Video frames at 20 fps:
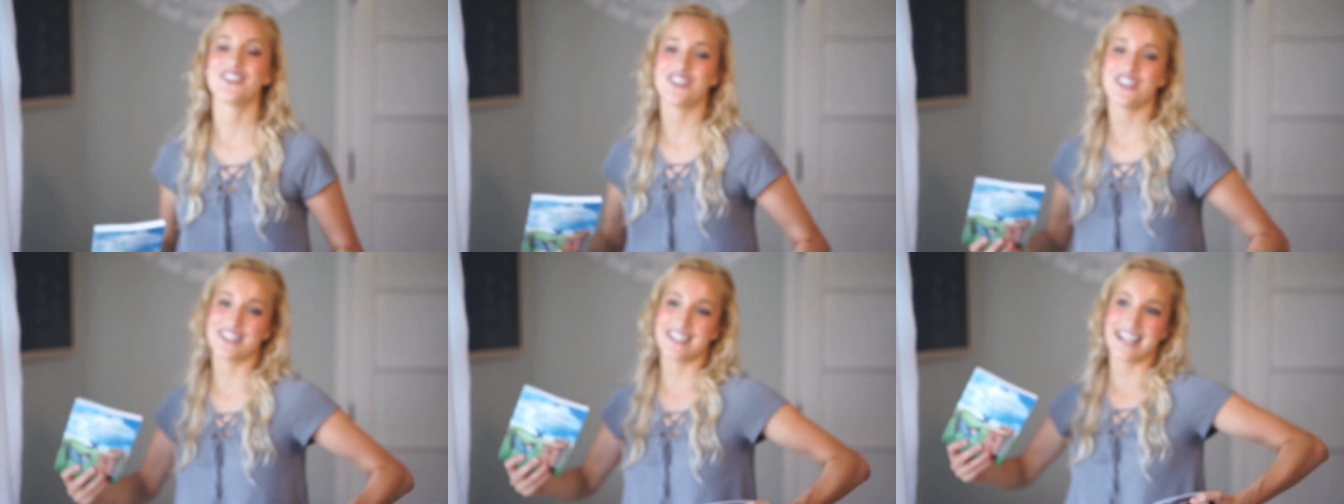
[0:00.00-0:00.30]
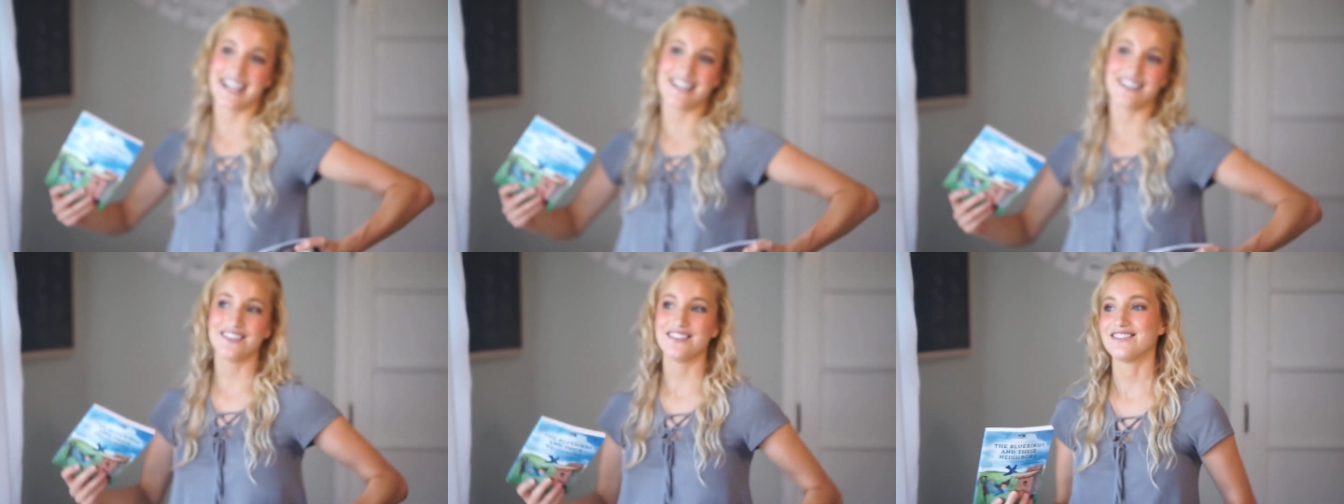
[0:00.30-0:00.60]
as just
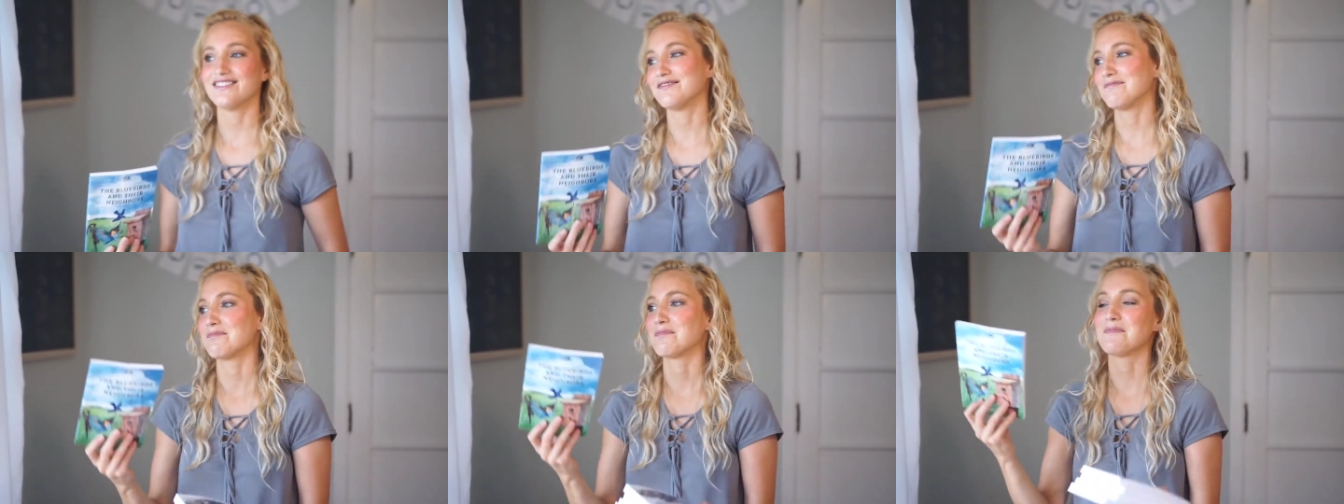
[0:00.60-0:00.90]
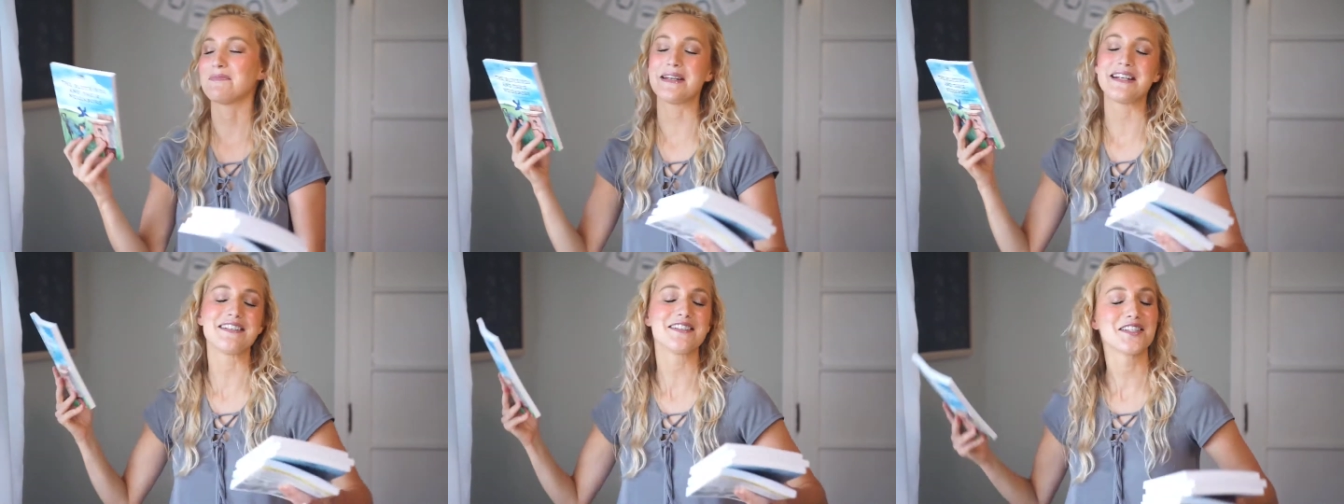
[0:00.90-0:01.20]
like
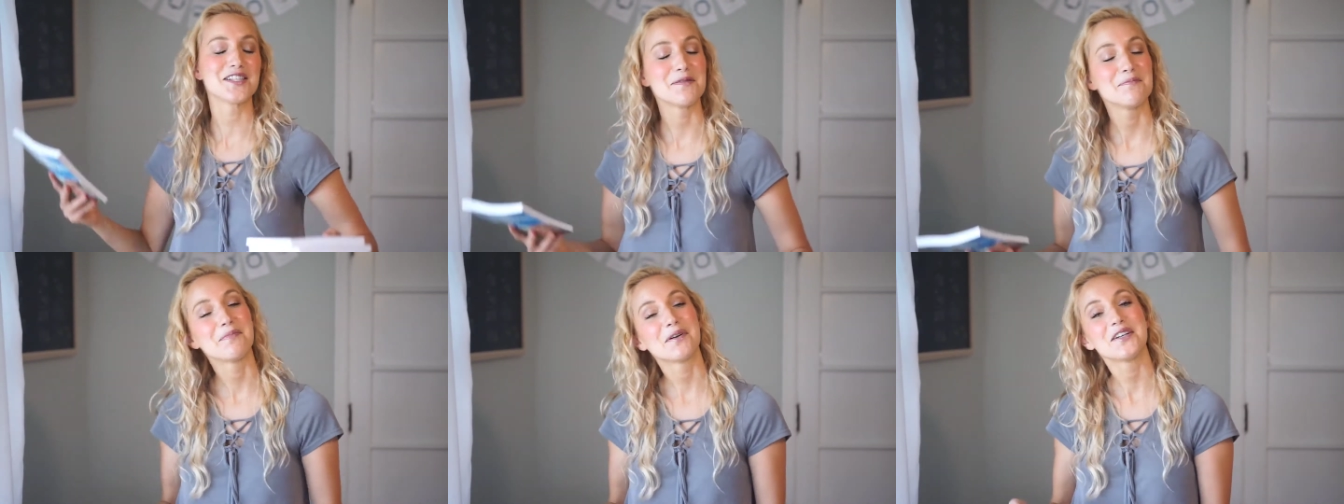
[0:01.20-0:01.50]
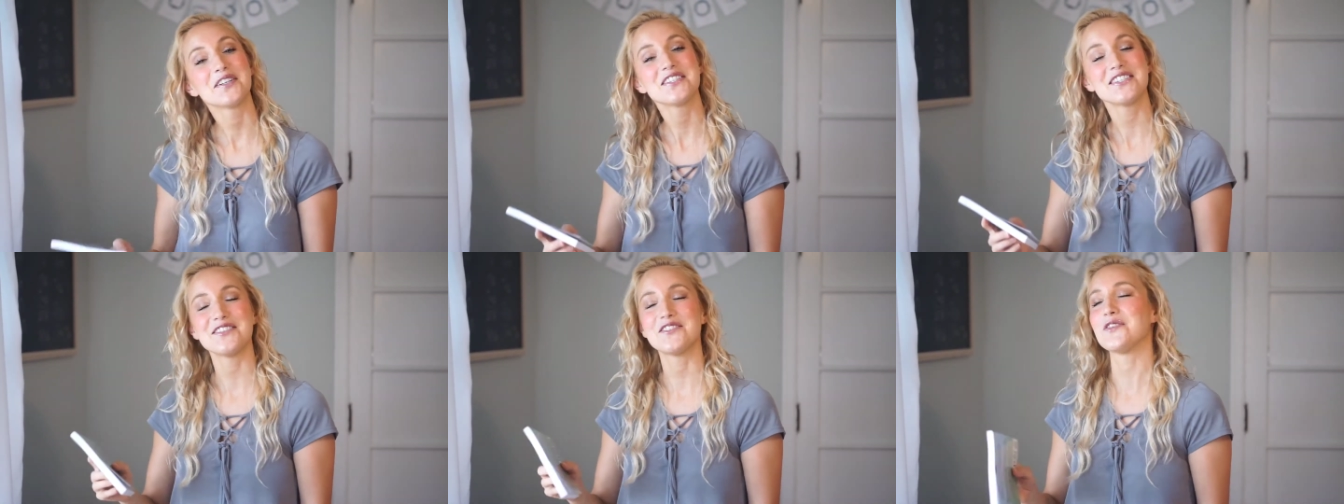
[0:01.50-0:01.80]
being
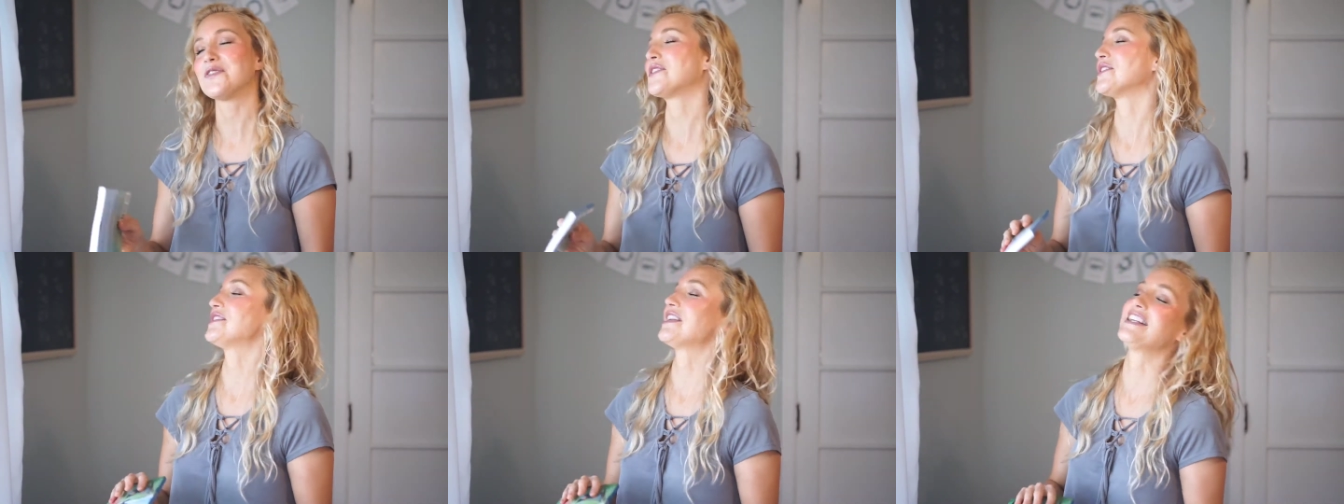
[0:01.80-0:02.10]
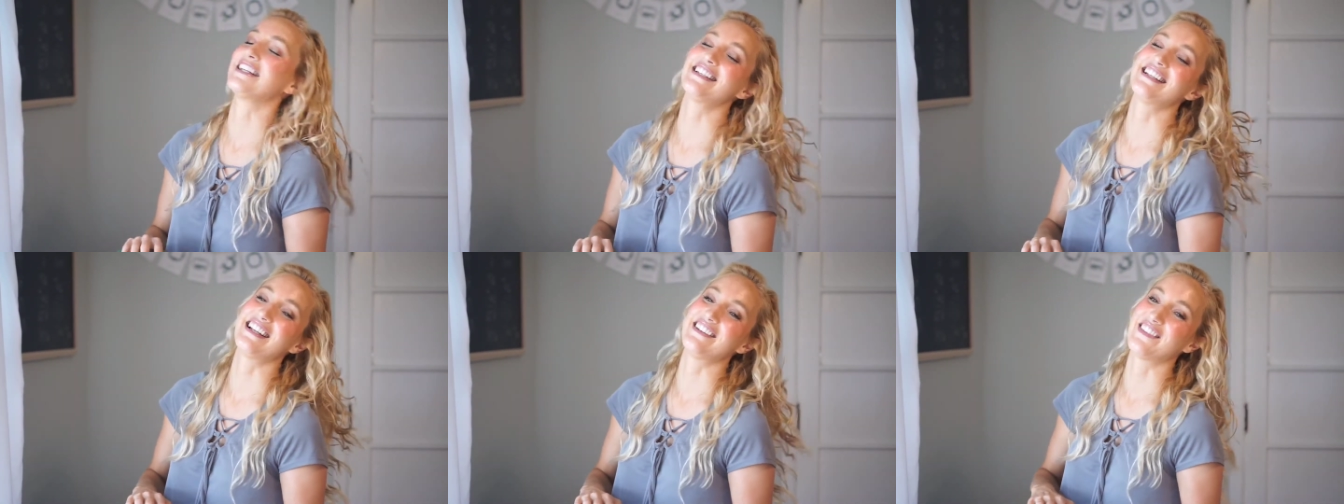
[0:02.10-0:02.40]
submersed into their
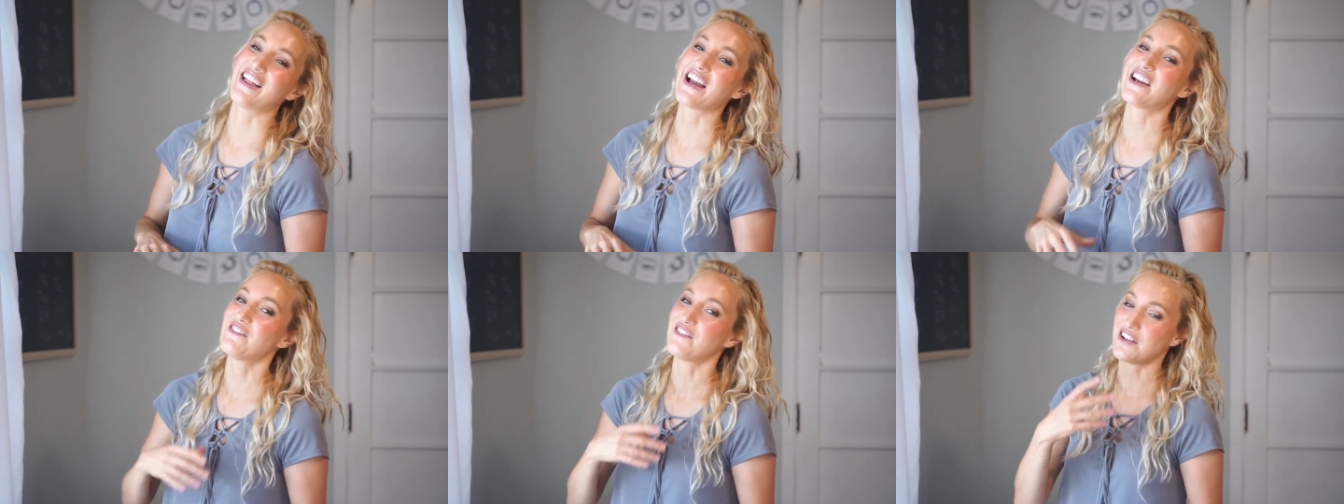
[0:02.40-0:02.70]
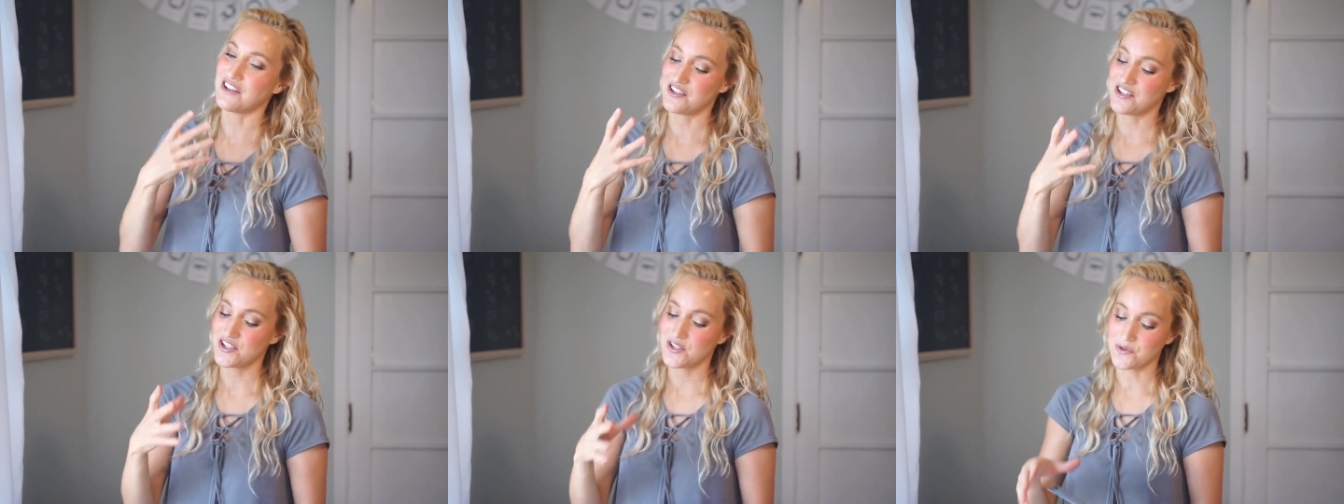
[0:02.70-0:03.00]
day-to-day life
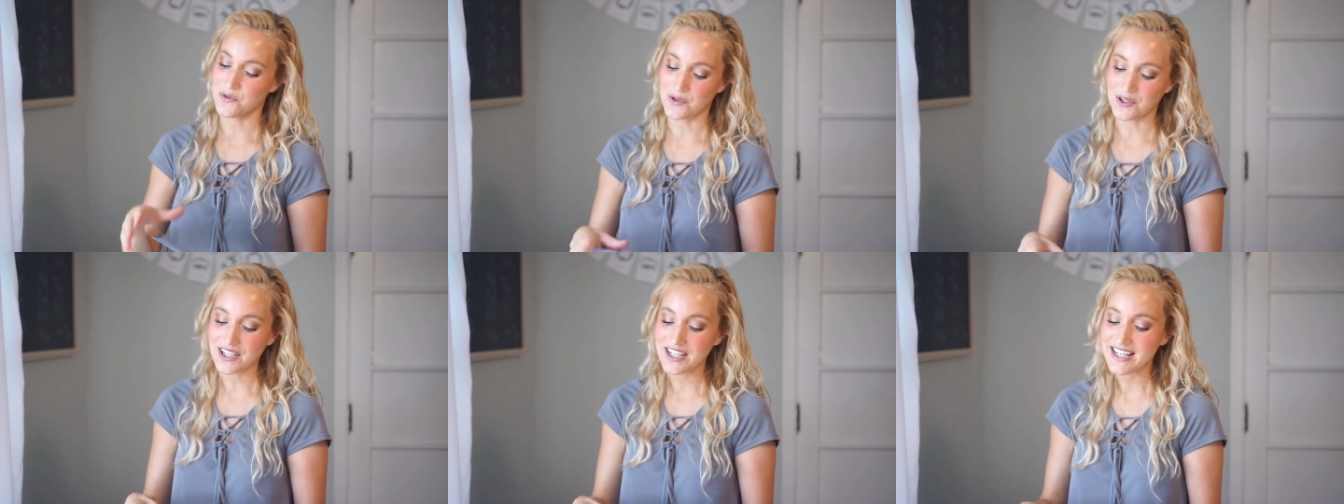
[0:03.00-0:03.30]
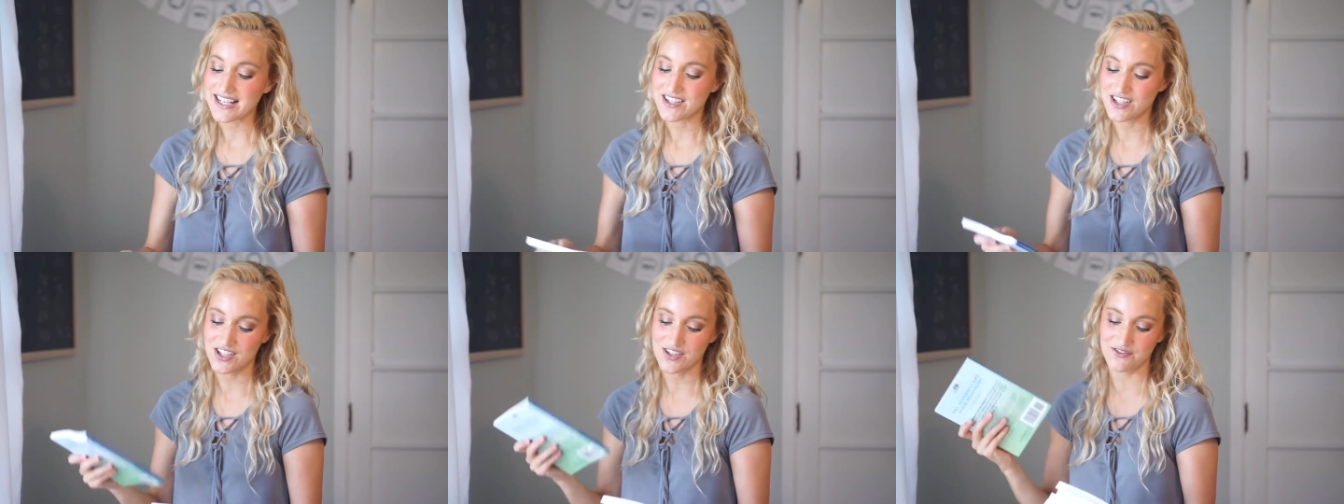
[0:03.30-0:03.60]
in a
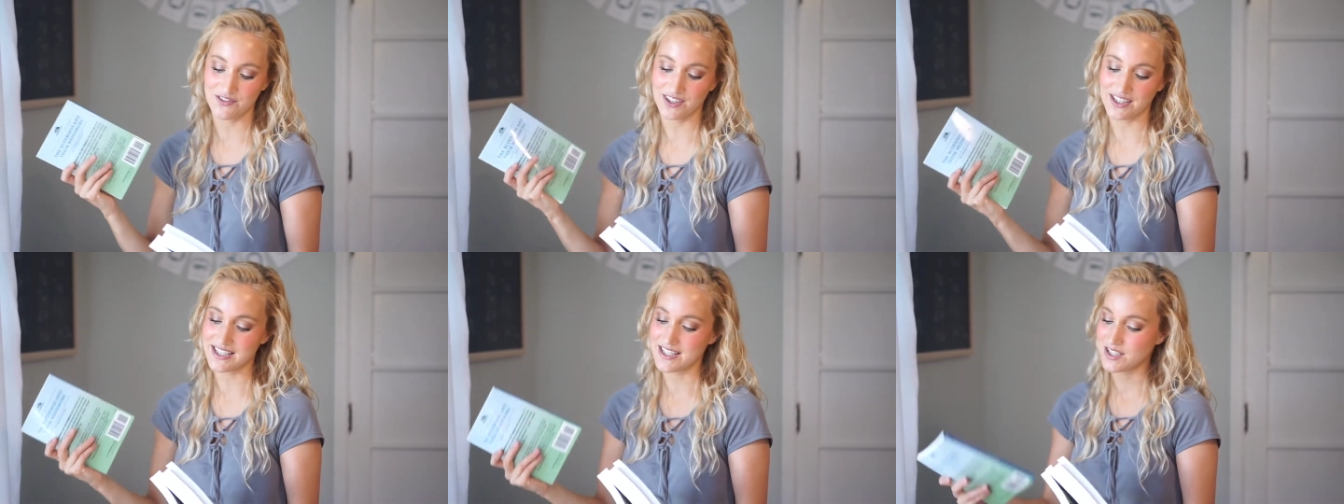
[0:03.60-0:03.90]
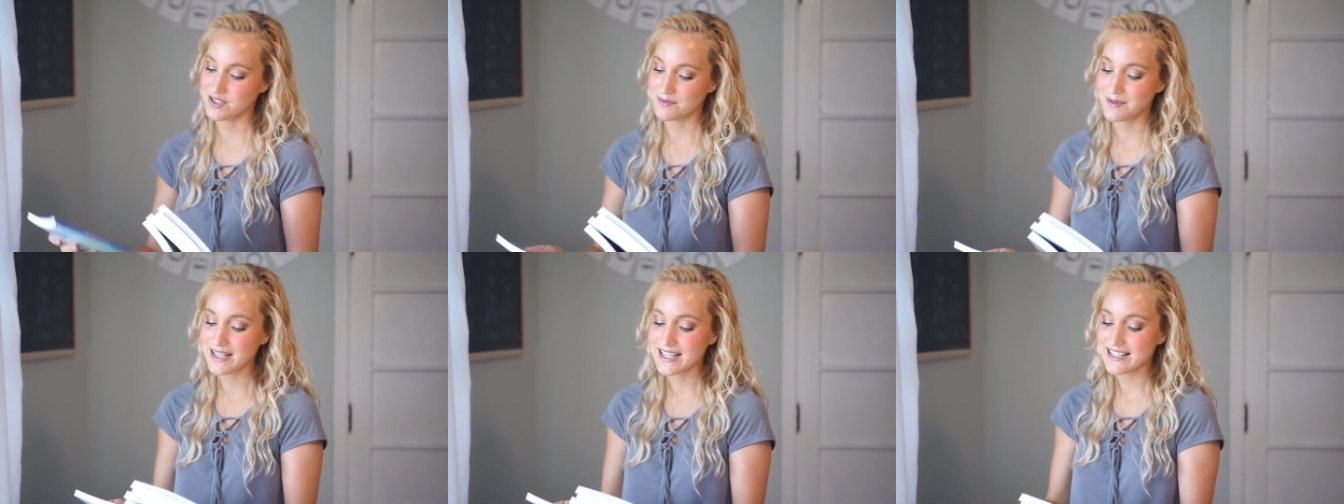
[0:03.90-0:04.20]
story. It's just really
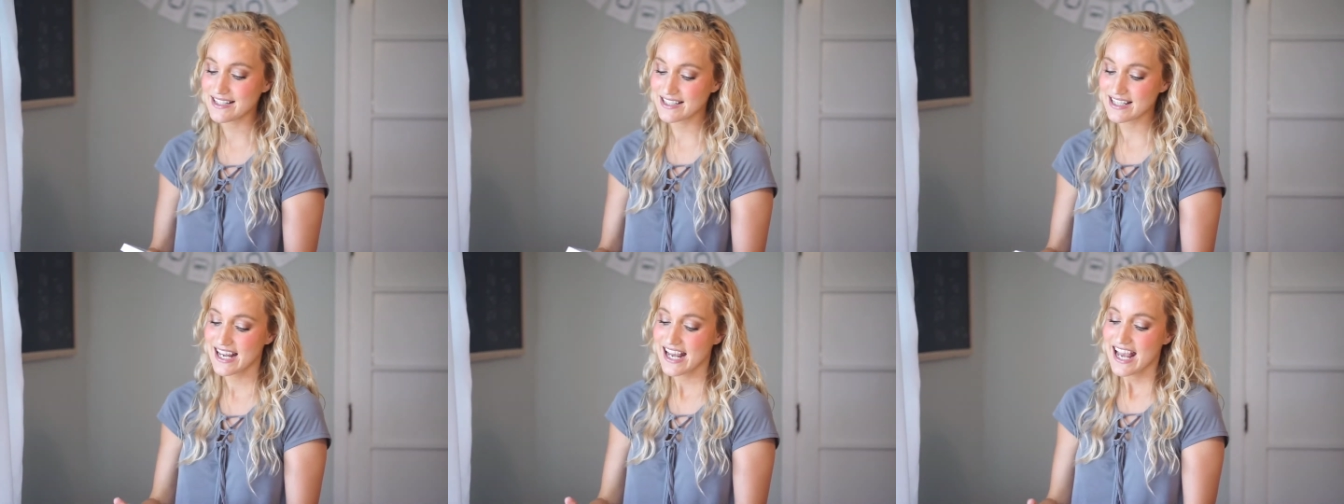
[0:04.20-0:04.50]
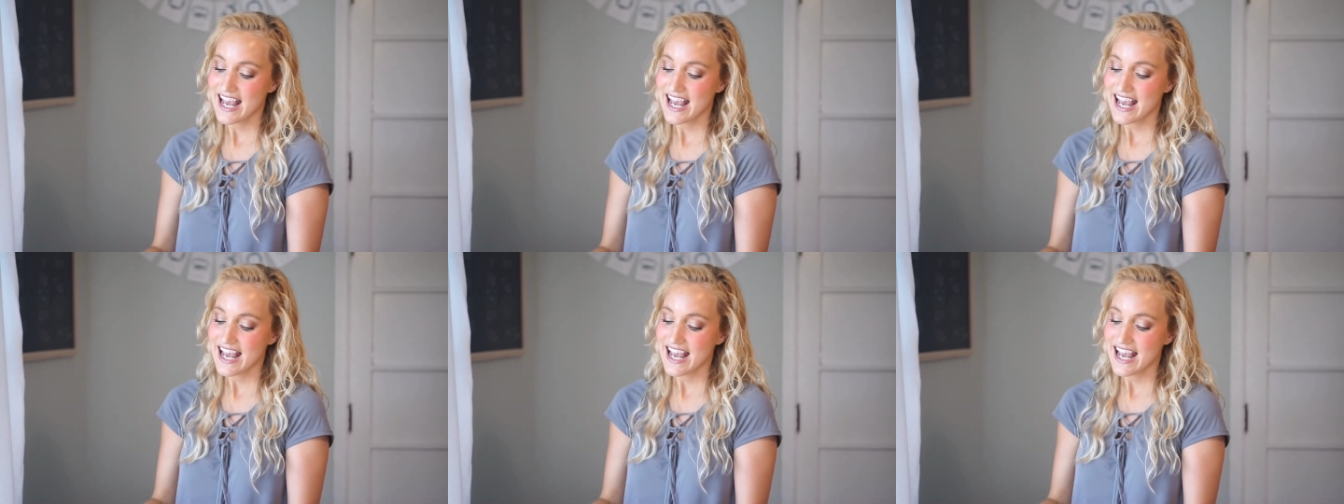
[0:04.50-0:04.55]
sweet.